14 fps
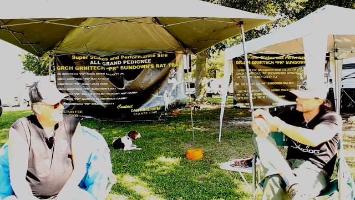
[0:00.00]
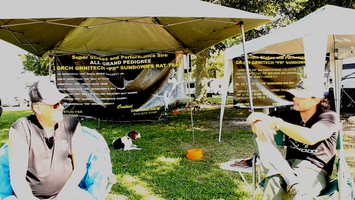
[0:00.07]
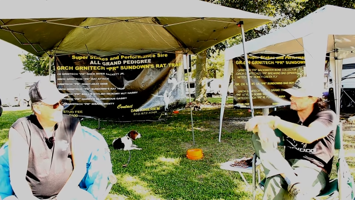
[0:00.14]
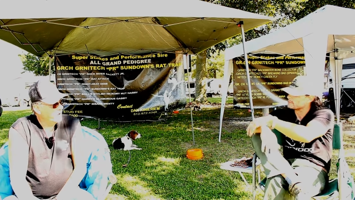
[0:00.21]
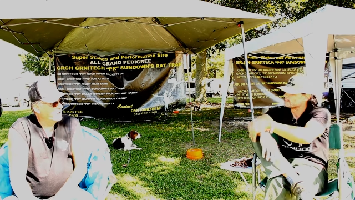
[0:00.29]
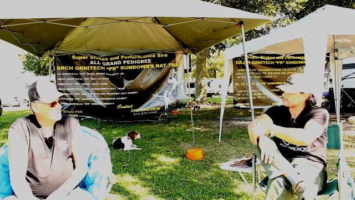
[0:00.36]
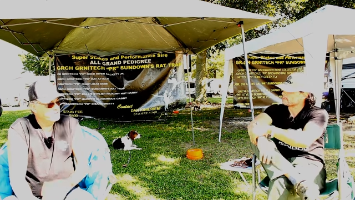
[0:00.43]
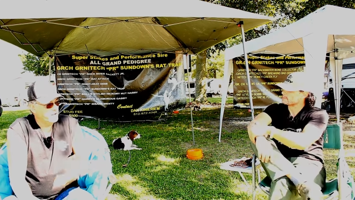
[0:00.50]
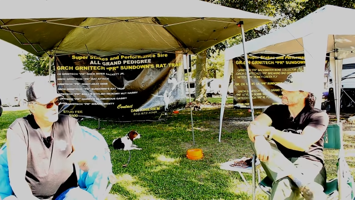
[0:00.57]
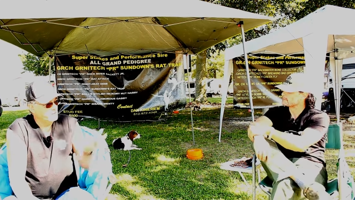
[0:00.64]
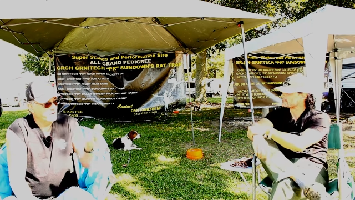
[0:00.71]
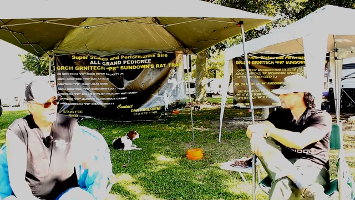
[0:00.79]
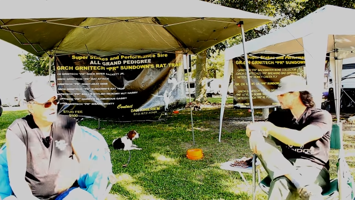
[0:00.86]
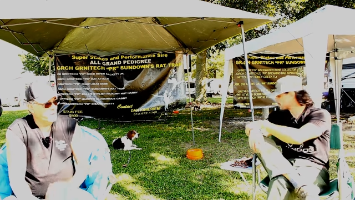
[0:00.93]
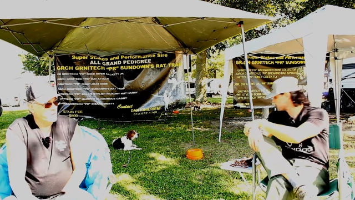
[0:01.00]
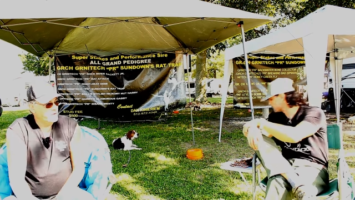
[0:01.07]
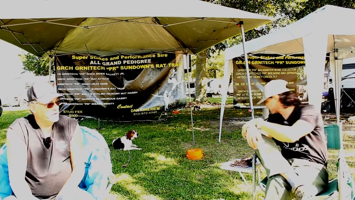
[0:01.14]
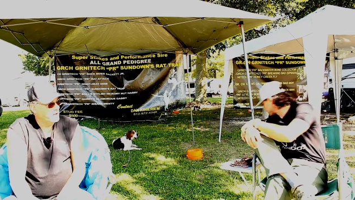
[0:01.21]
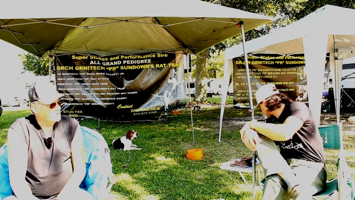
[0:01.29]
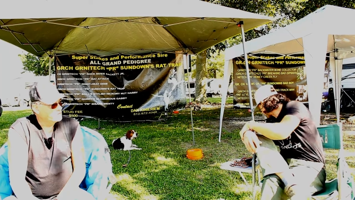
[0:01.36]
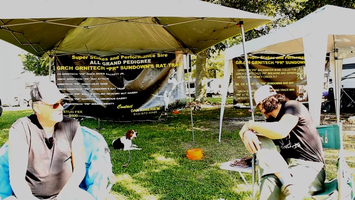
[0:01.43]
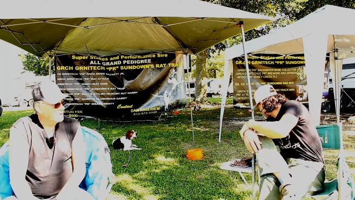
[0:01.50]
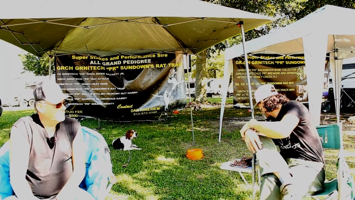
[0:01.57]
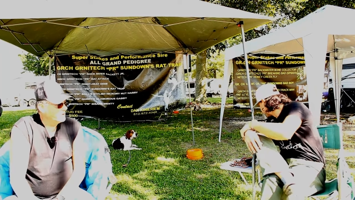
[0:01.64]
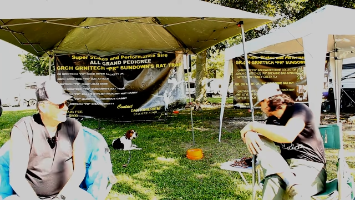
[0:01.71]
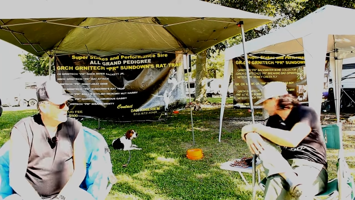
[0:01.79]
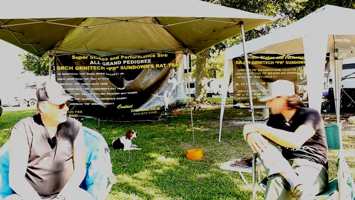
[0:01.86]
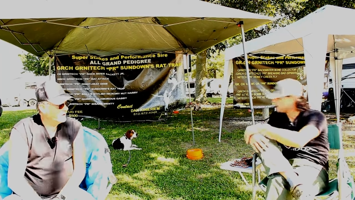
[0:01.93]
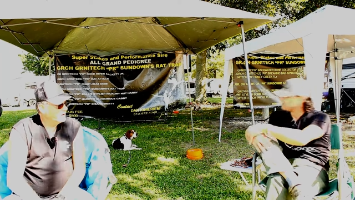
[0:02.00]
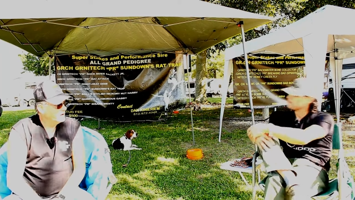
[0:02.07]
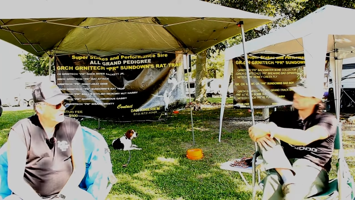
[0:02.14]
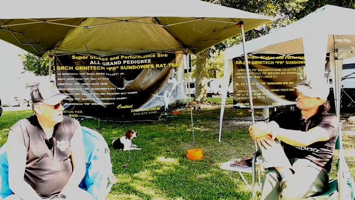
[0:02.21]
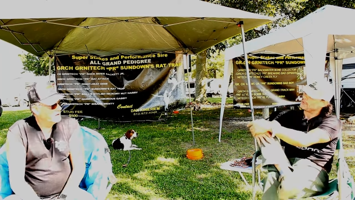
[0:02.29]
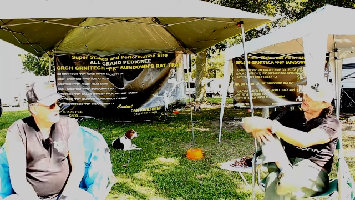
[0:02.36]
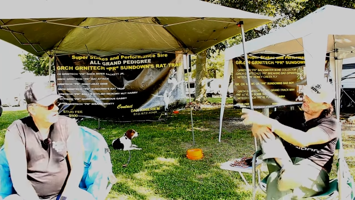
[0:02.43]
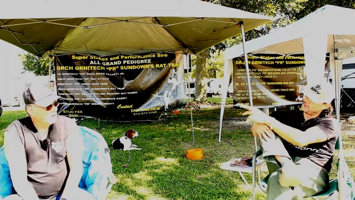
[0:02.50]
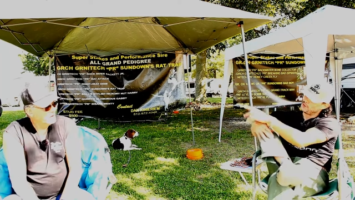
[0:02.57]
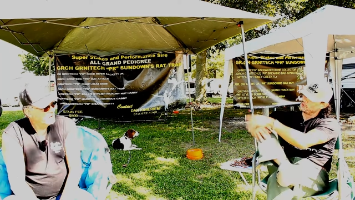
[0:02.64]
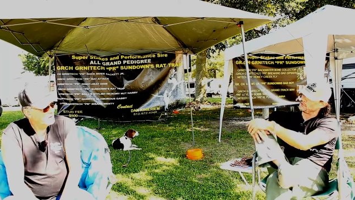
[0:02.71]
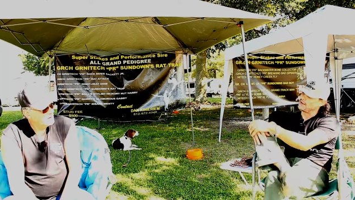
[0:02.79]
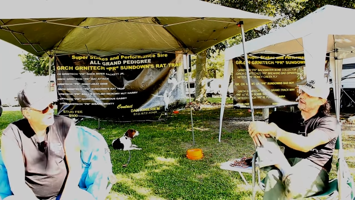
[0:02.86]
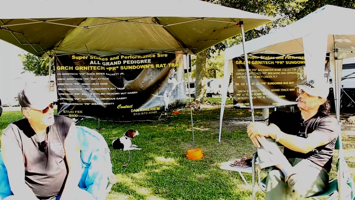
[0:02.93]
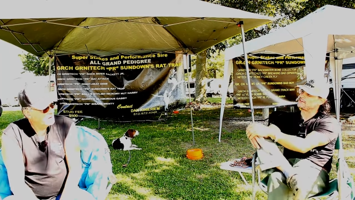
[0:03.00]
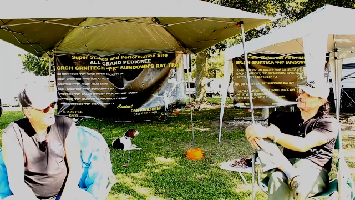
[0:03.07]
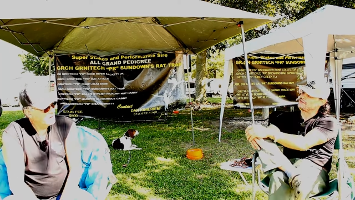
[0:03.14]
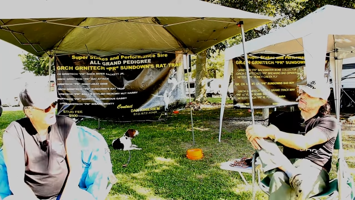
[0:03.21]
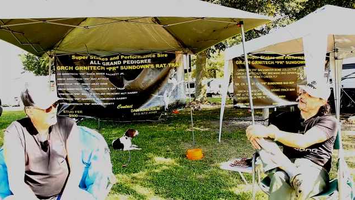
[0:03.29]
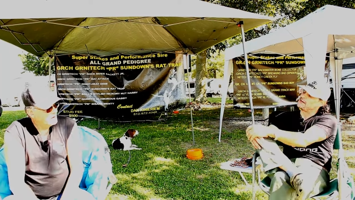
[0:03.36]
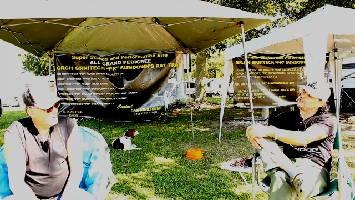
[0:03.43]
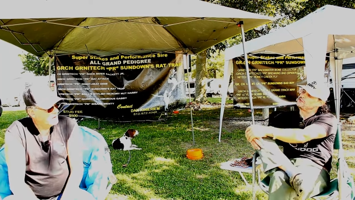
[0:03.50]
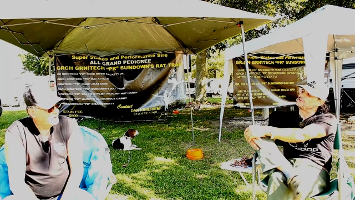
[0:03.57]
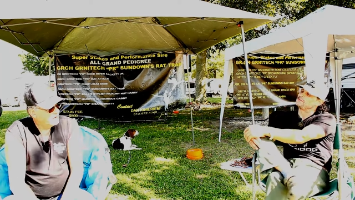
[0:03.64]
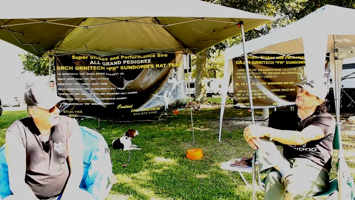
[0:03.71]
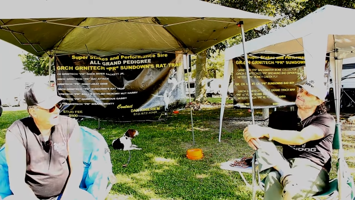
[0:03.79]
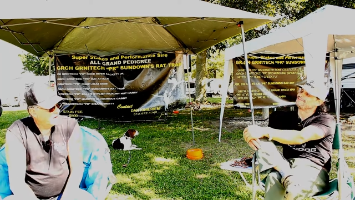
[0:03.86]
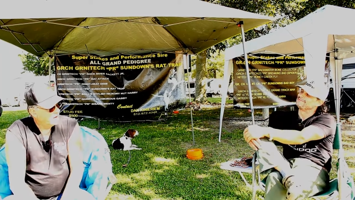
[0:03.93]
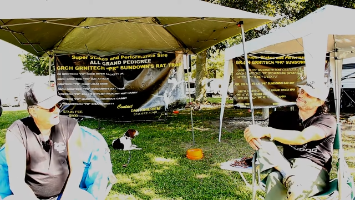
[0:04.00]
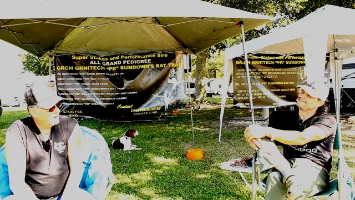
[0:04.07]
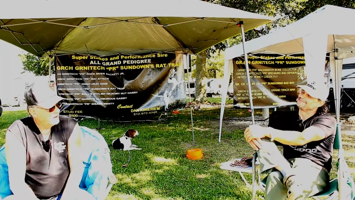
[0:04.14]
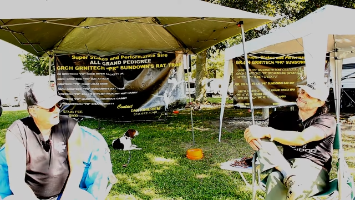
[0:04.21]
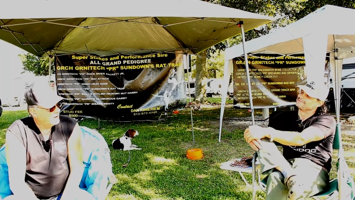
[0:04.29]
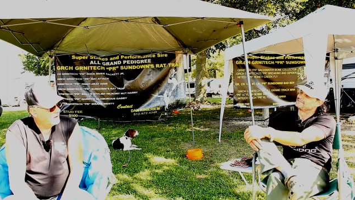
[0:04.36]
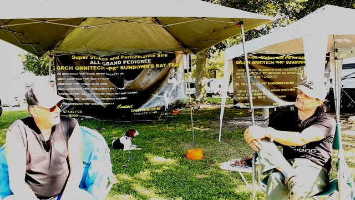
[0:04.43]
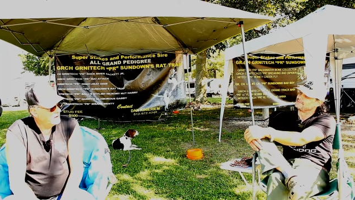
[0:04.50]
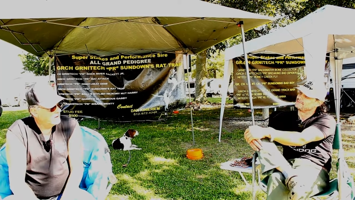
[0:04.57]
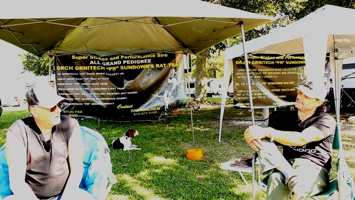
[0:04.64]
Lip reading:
Nobody's mouth can be seen.